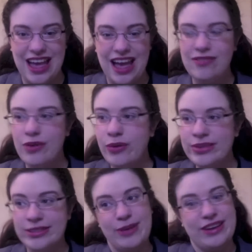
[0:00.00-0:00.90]
I've
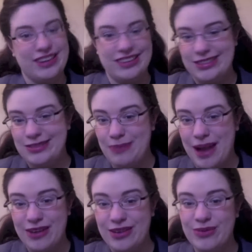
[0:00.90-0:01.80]
always been an
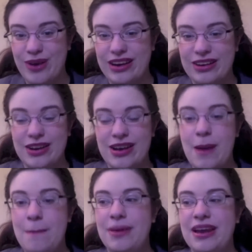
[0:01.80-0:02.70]
aspiring writer,
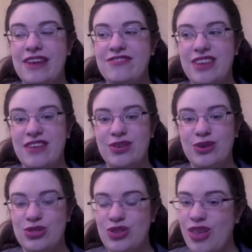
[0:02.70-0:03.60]
but I've
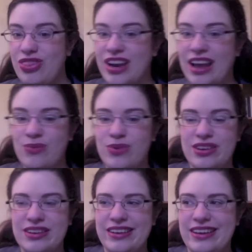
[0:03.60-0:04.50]
never thought that I would